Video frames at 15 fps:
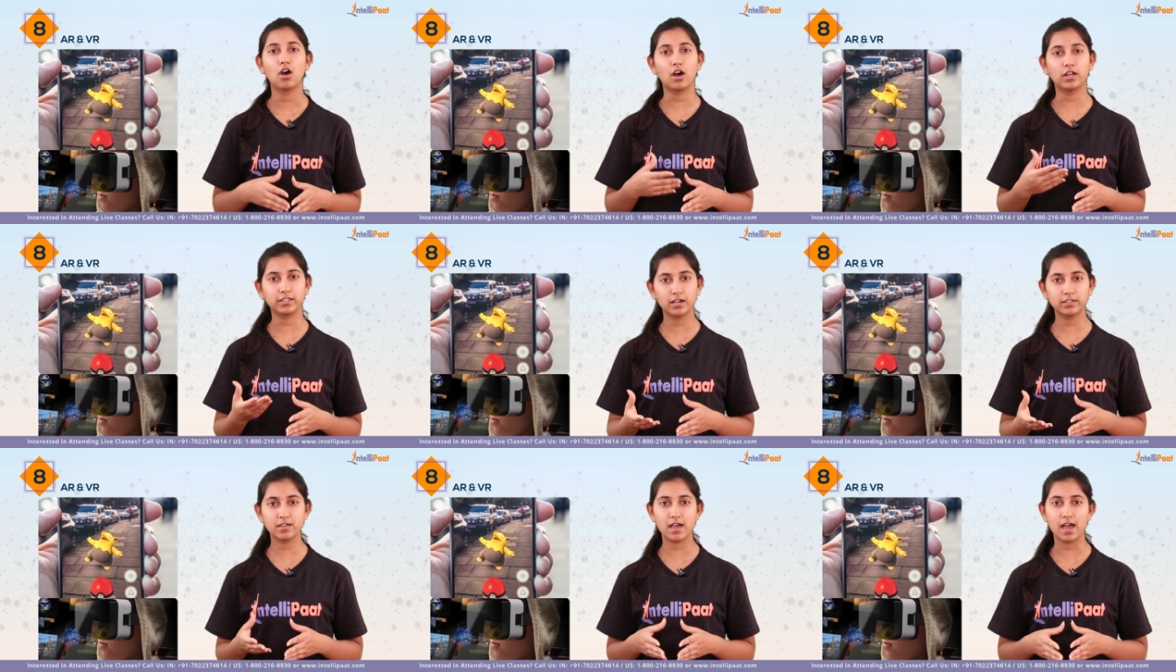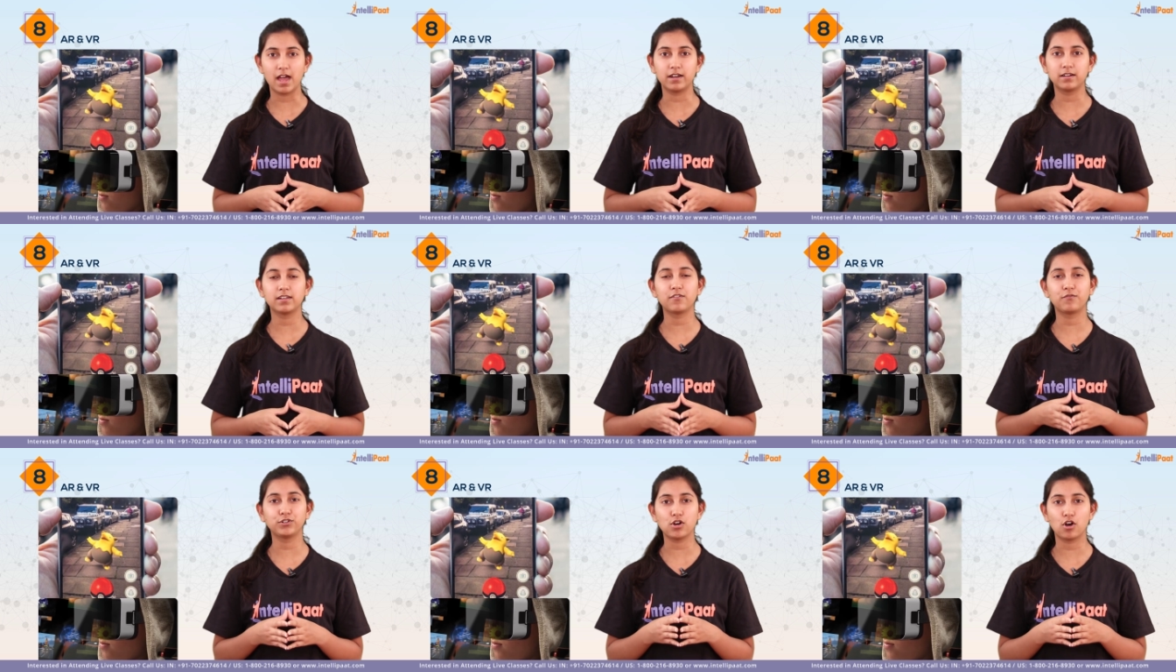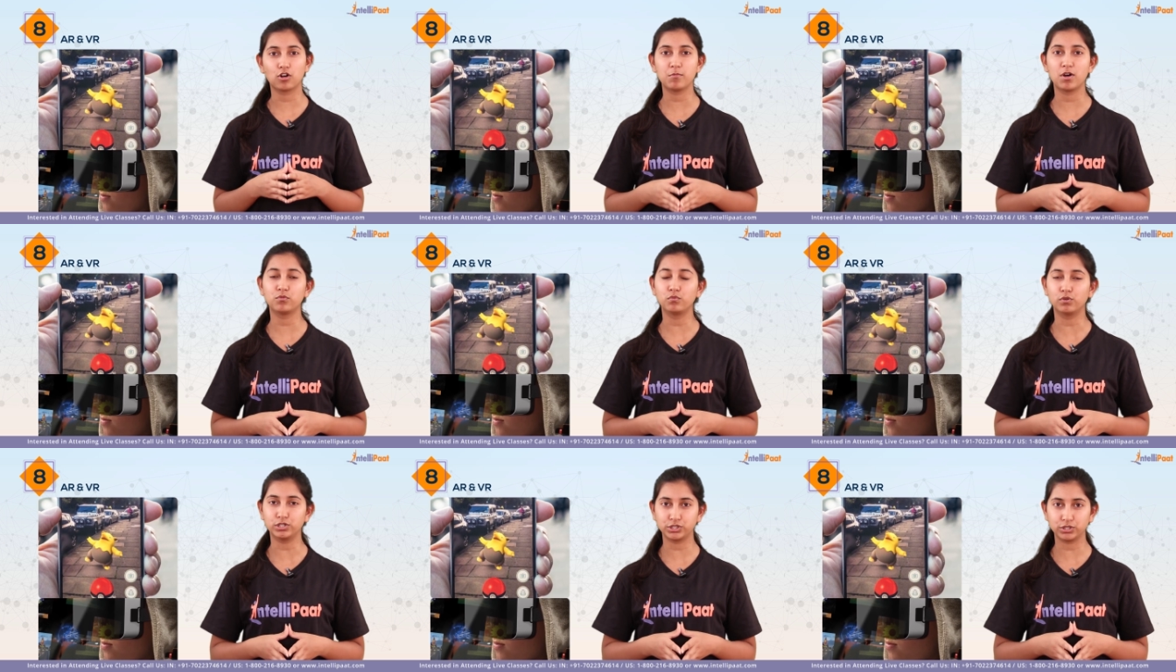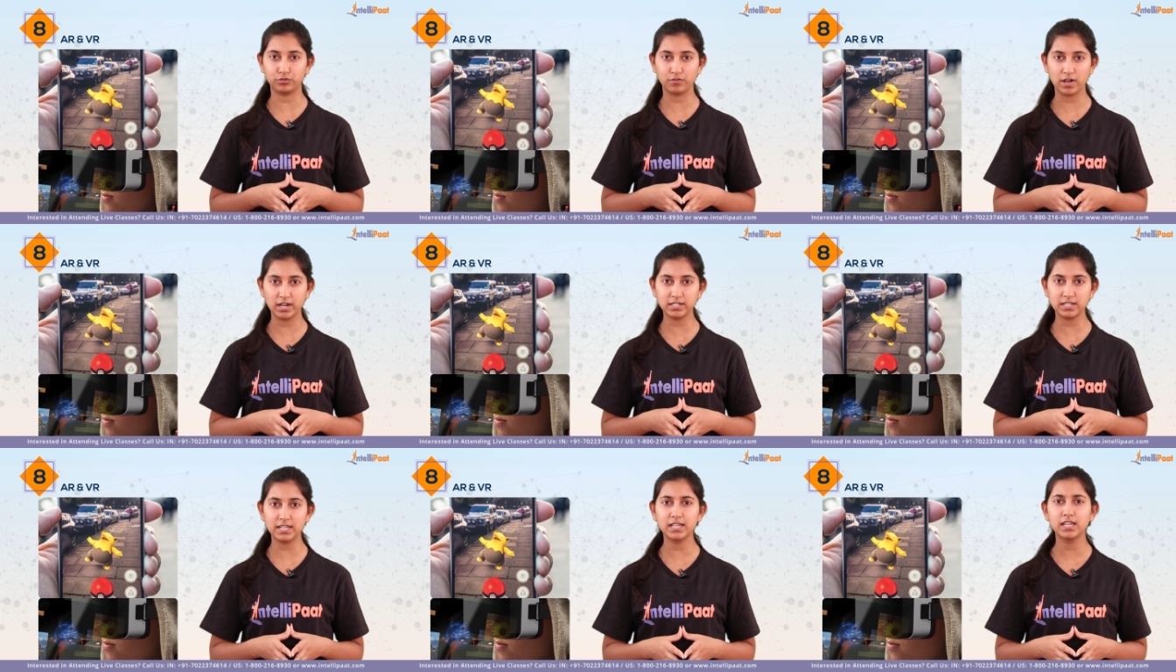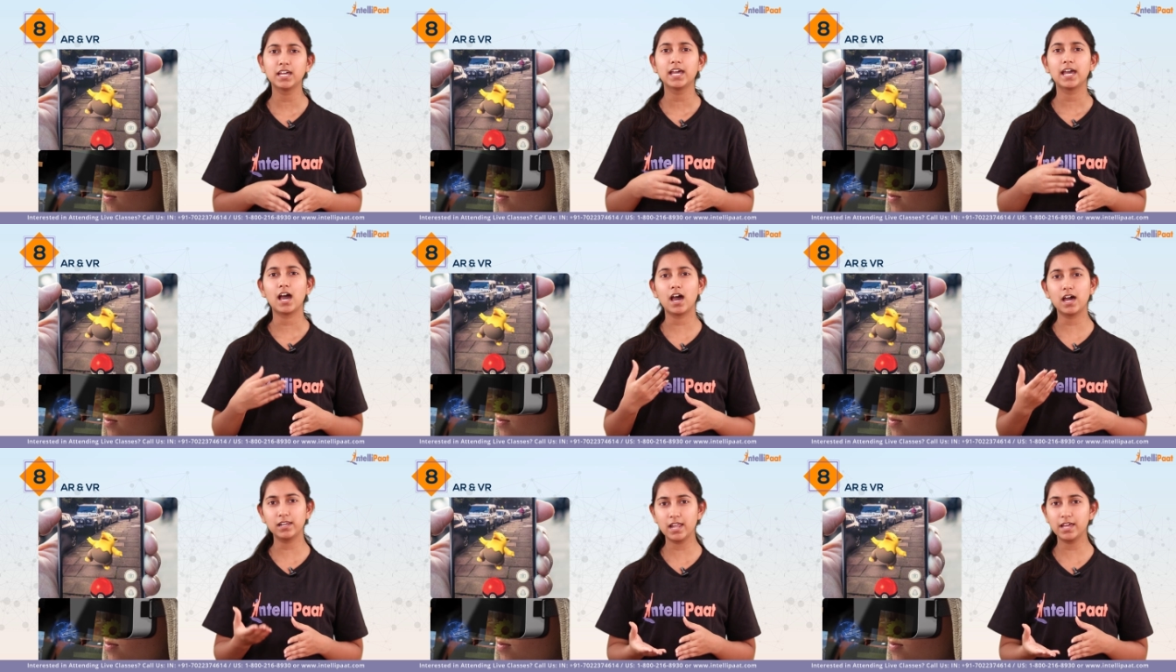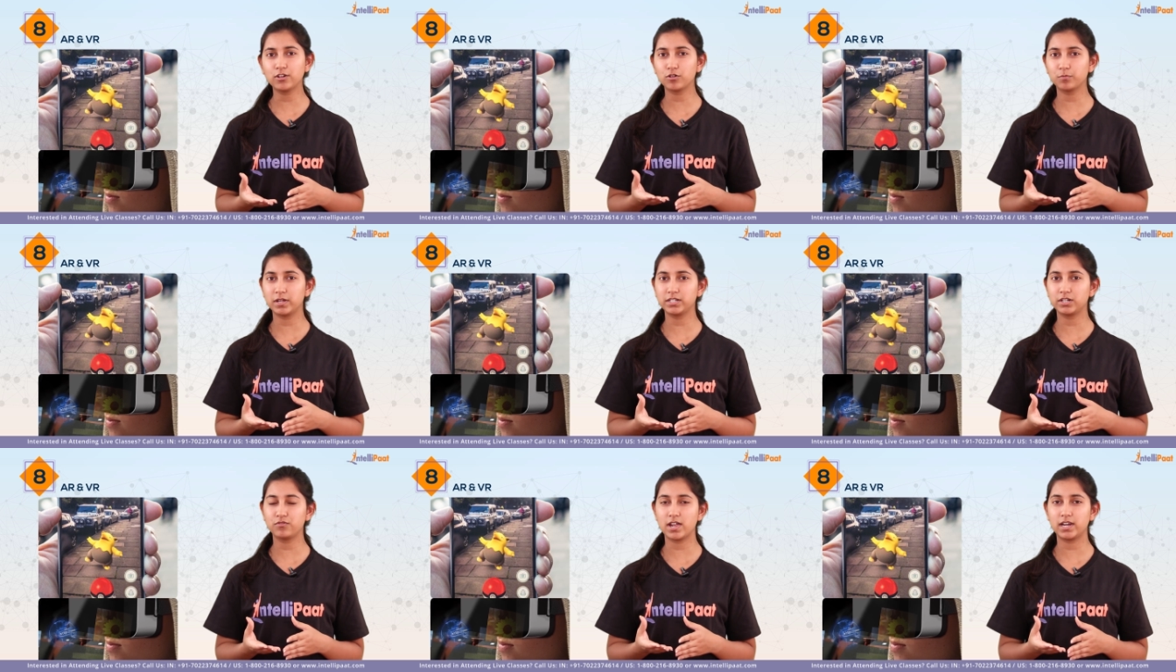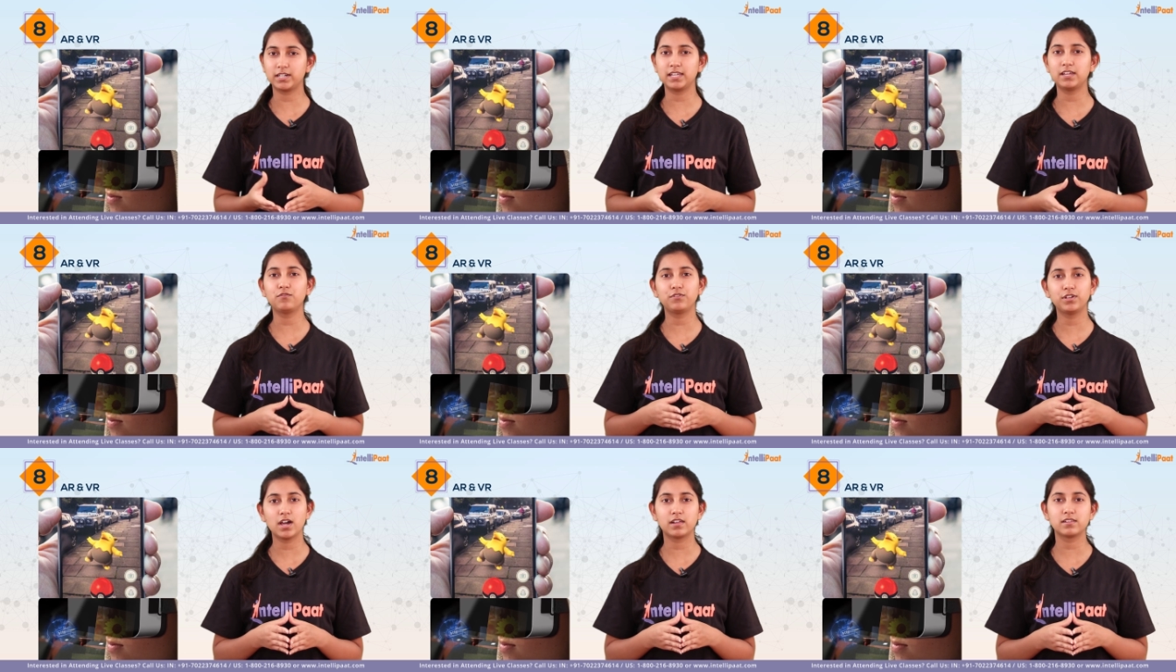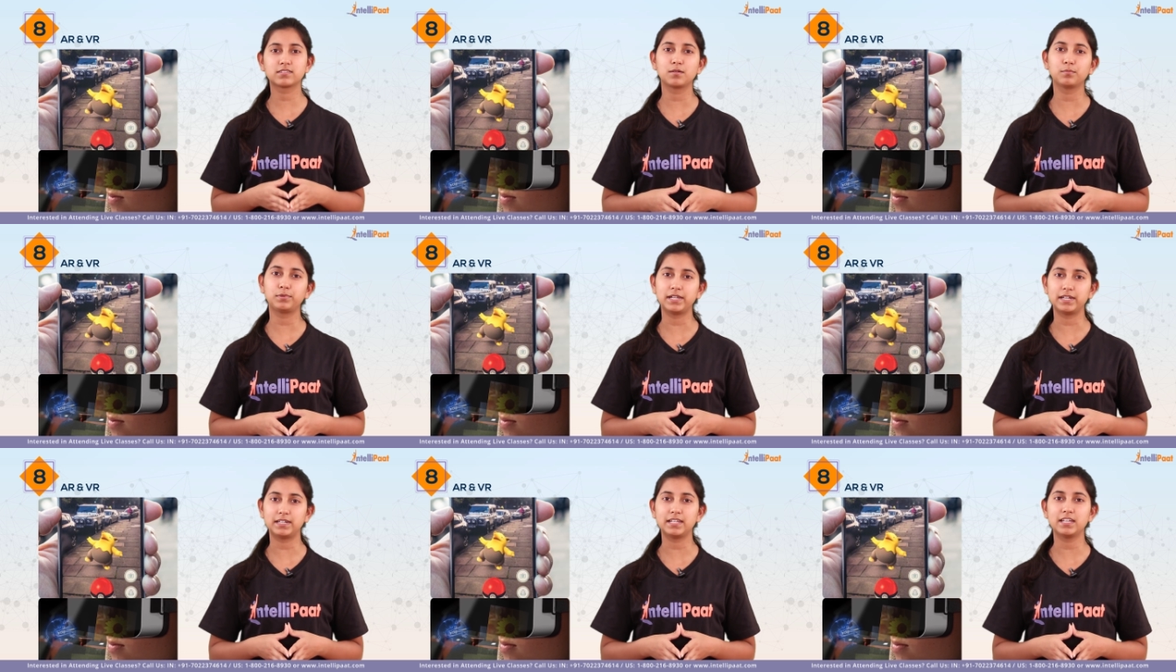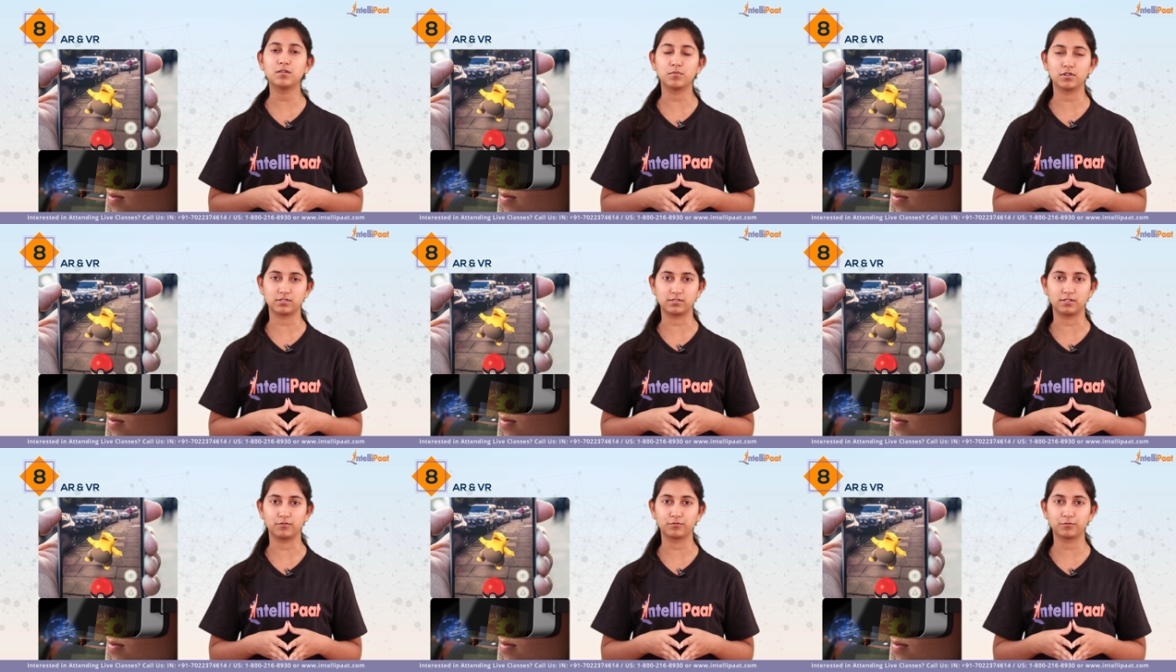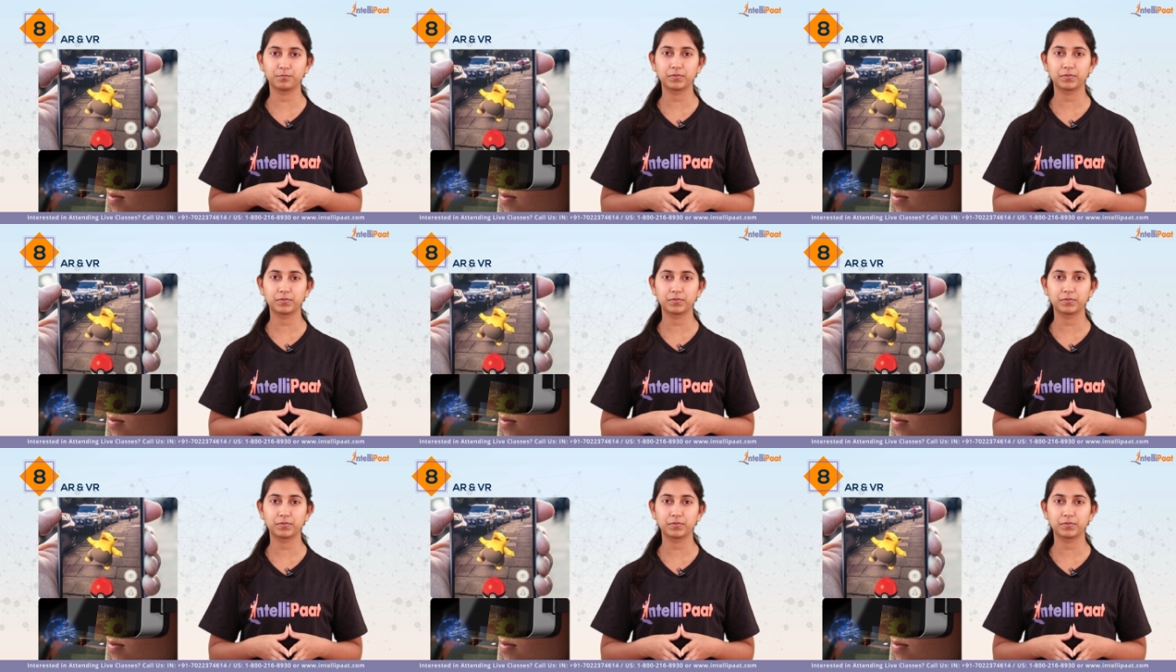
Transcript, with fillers: On the other hand, if we talk about virtual reality, unlike augmented reality, V R is completely immersive,